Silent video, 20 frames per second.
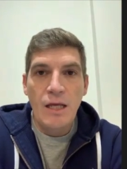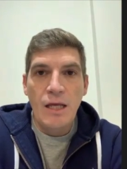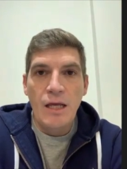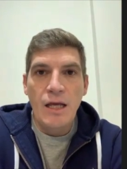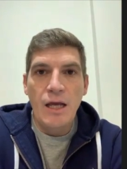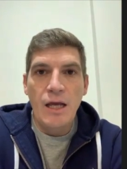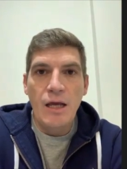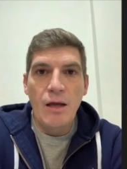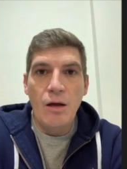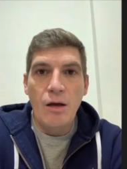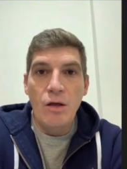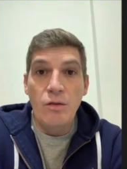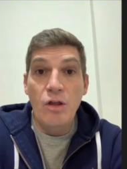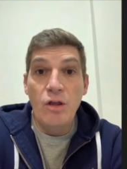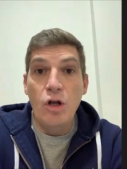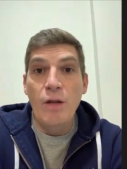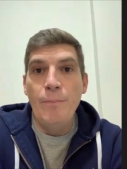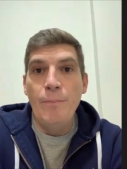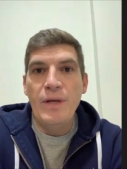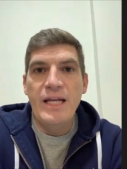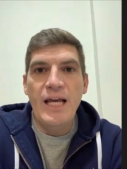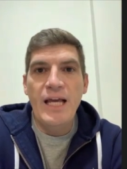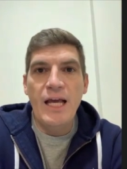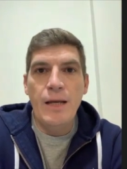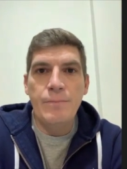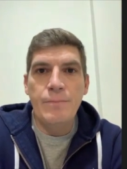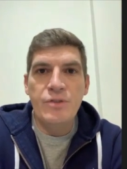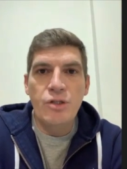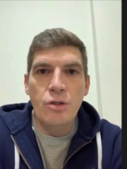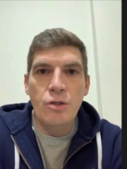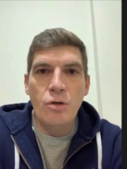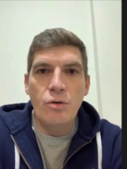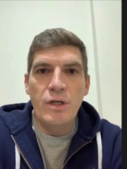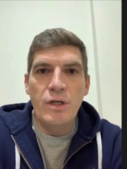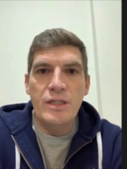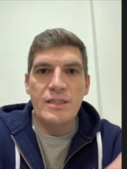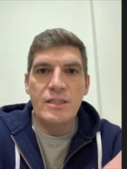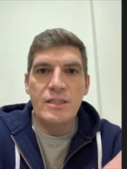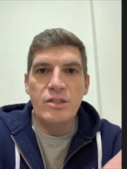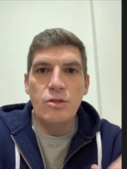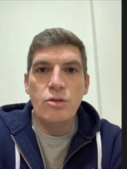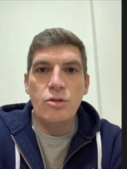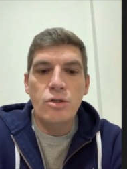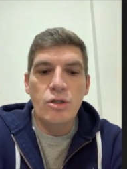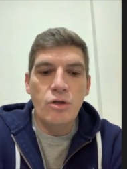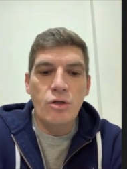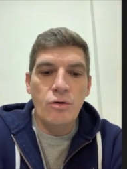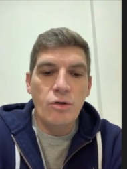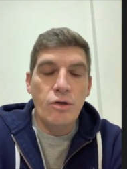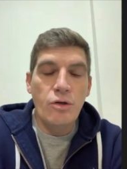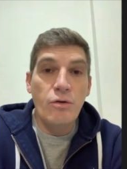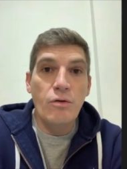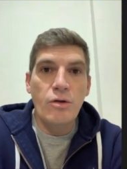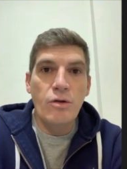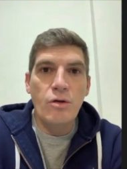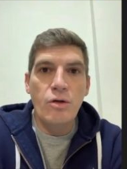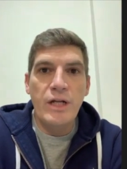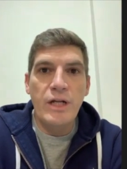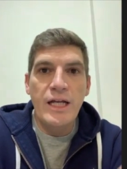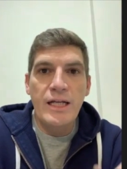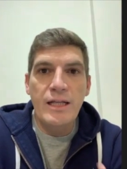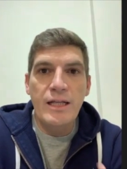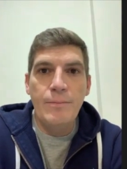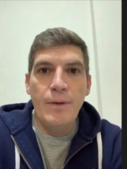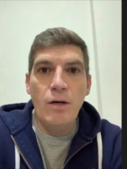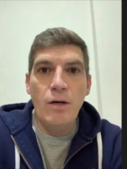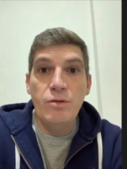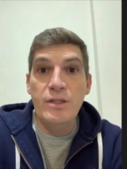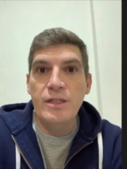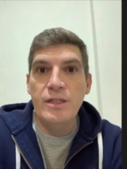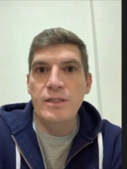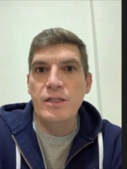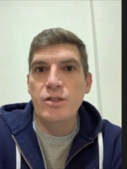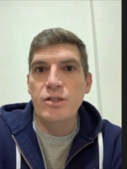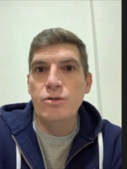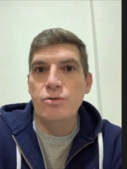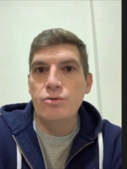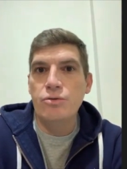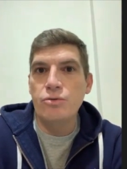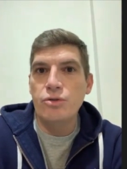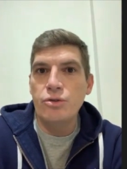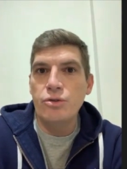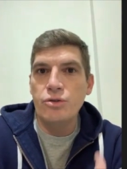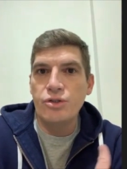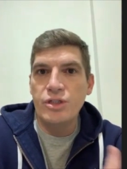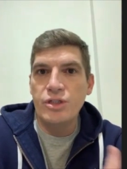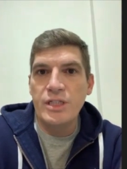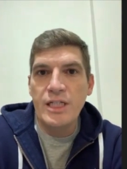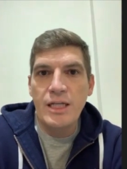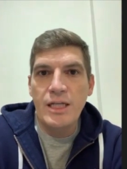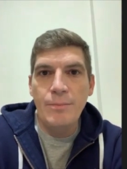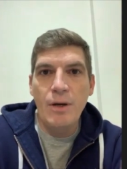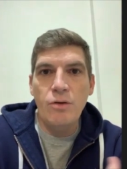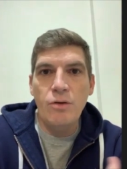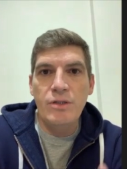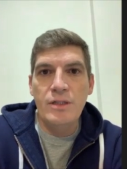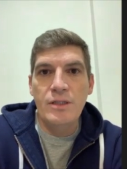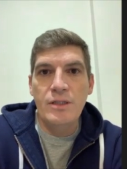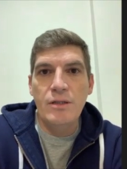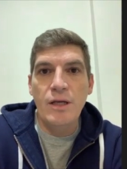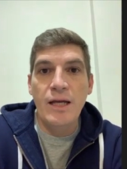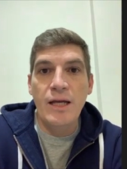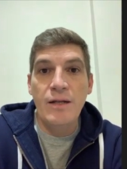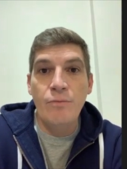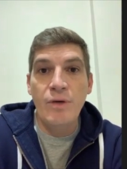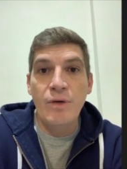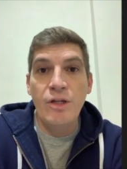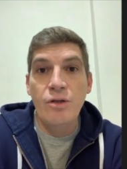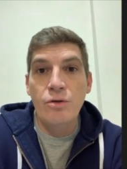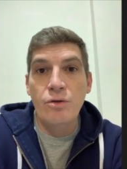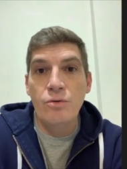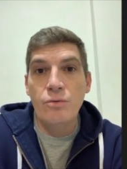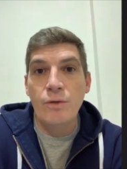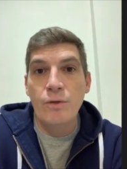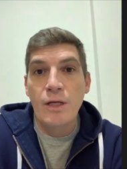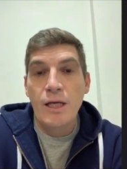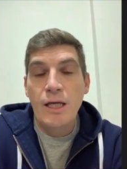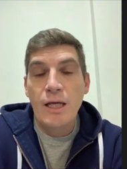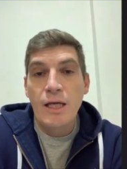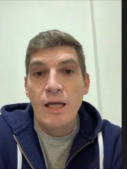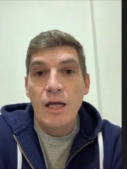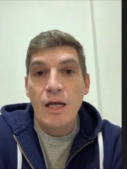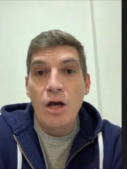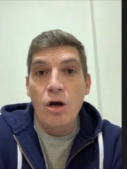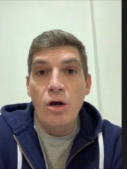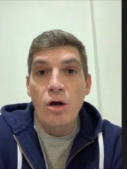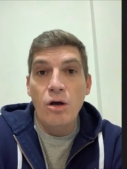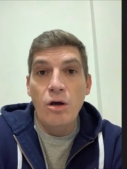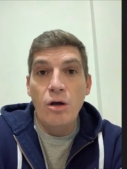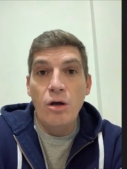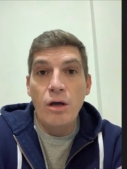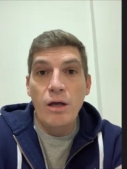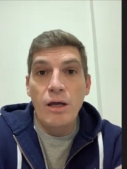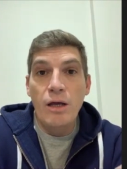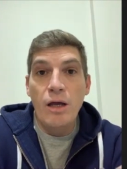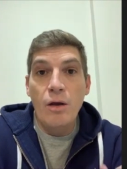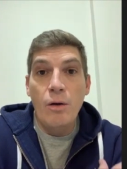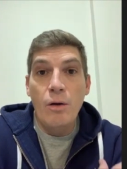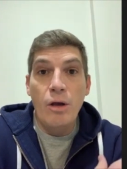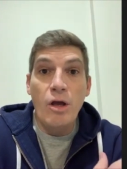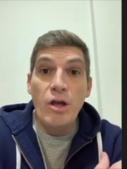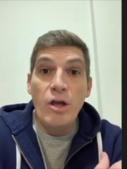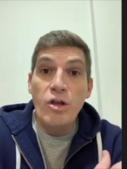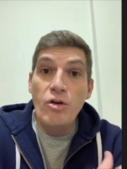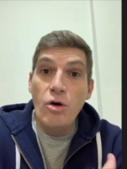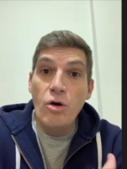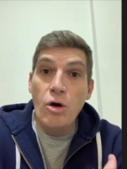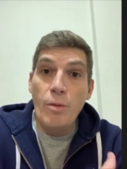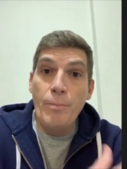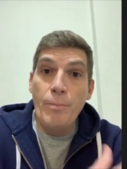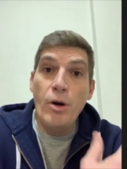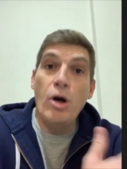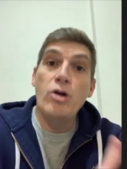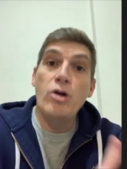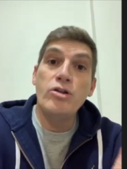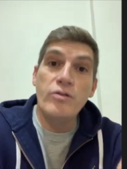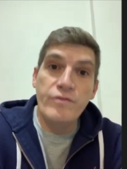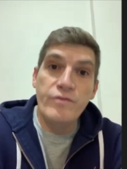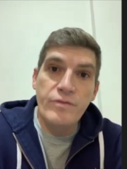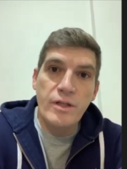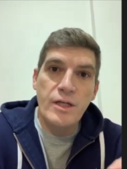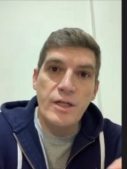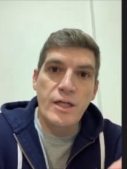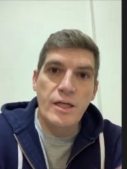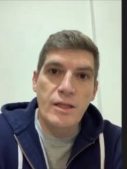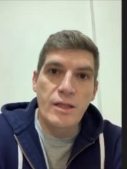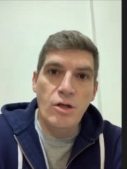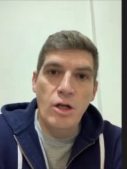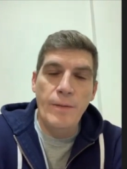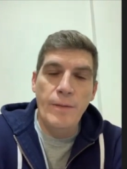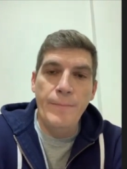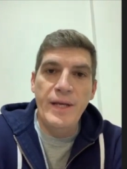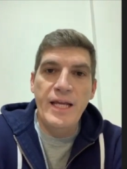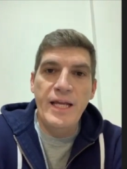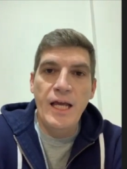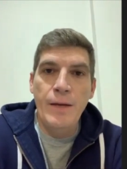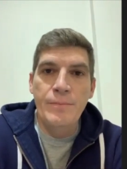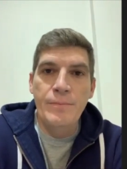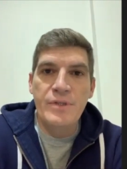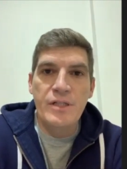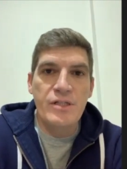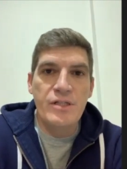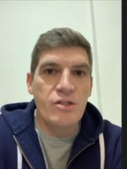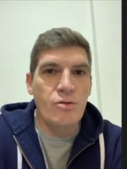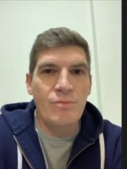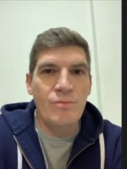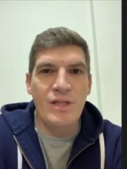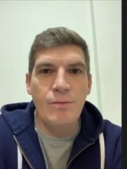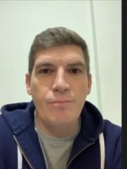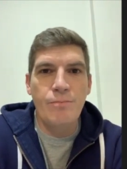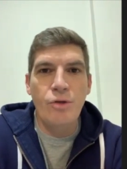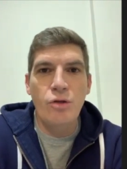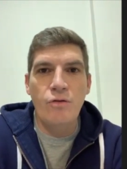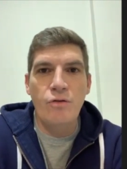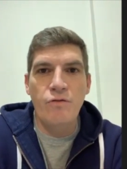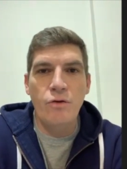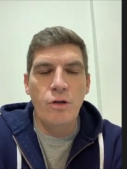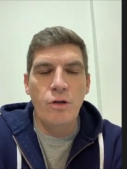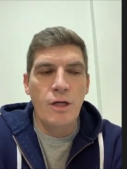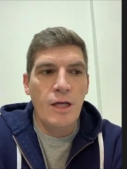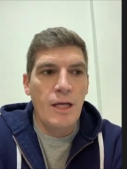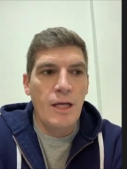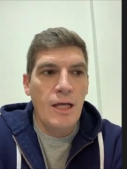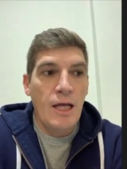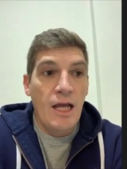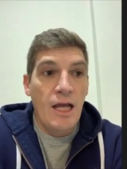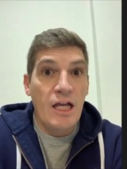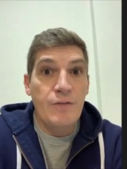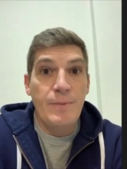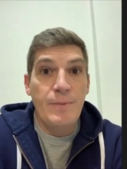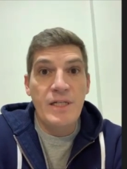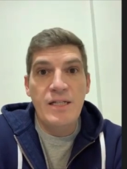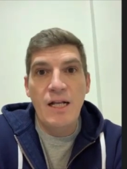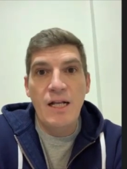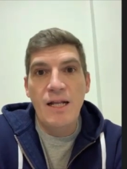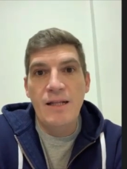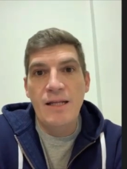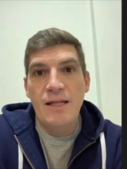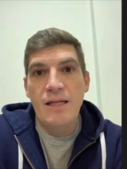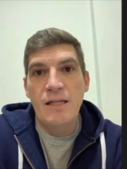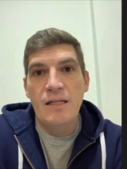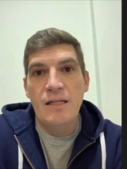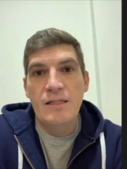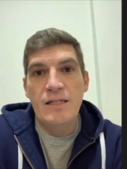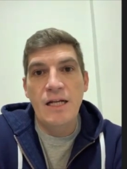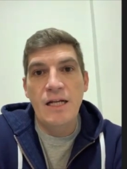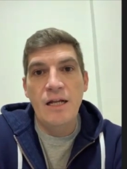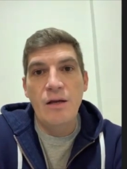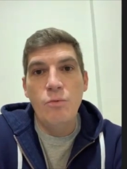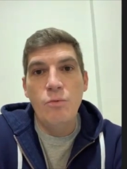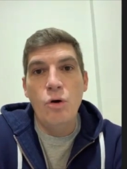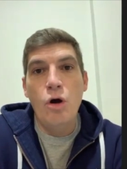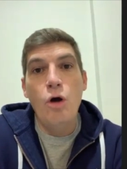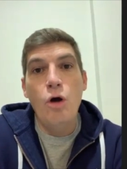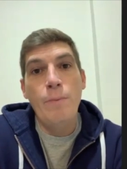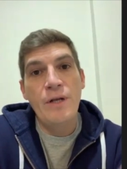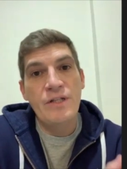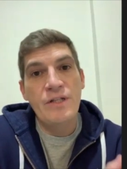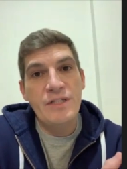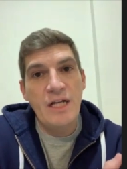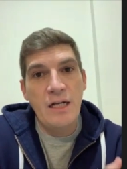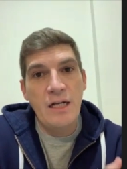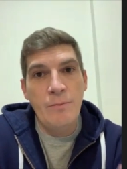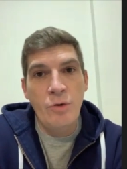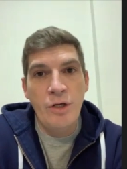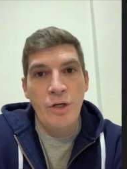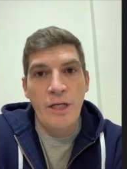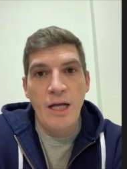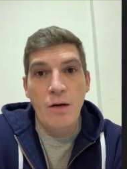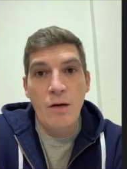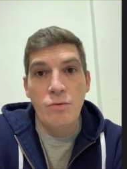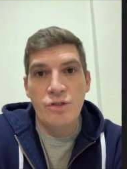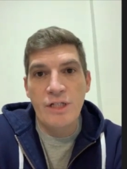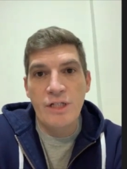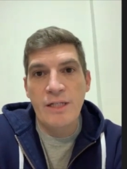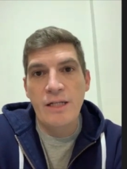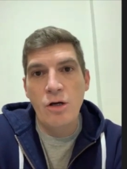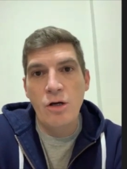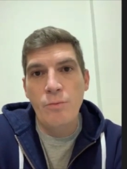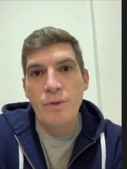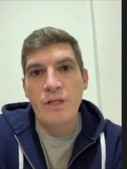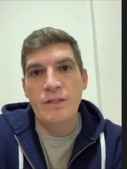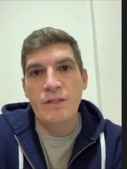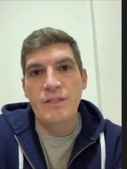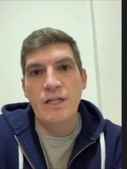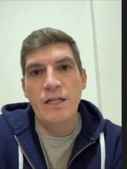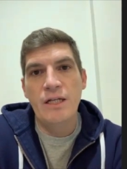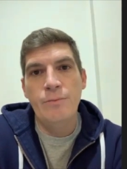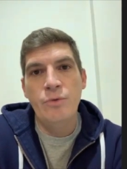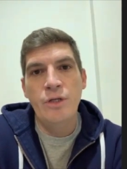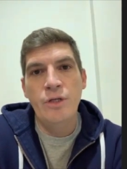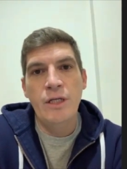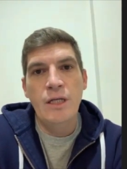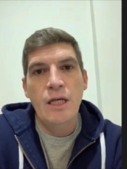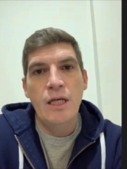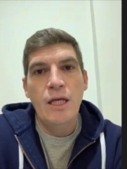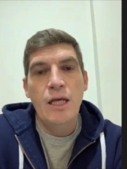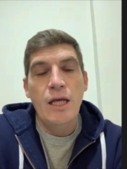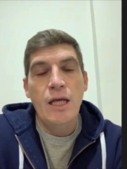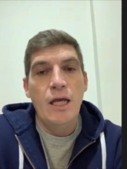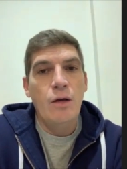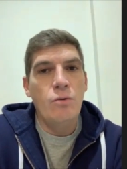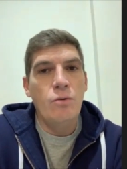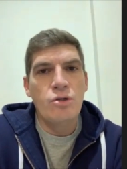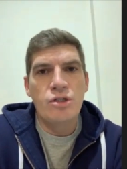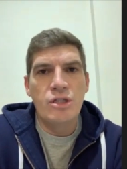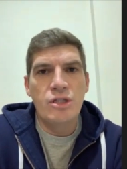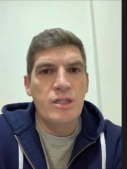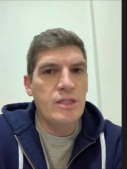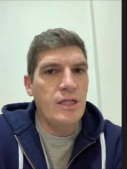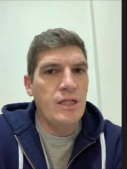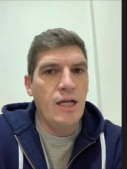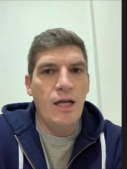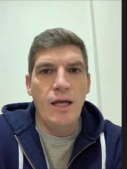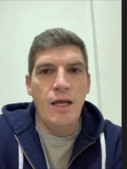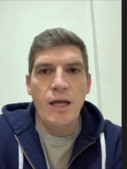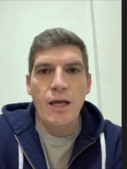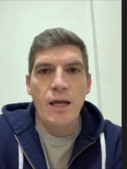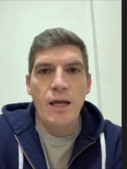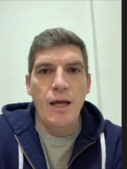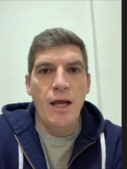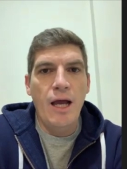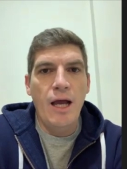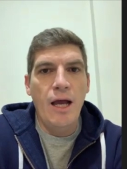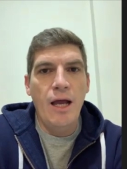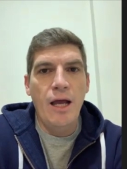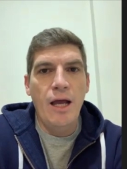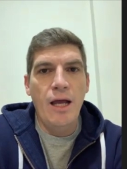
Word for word: uh, the Olympic Games. You know, it's you, you you read about it, you you see about it, and when you uh, uh, you're part of the, the, Olympic Games, it's something beautiful, especially in, the open ceremony. I was in the opening ceremony. It was uh, I,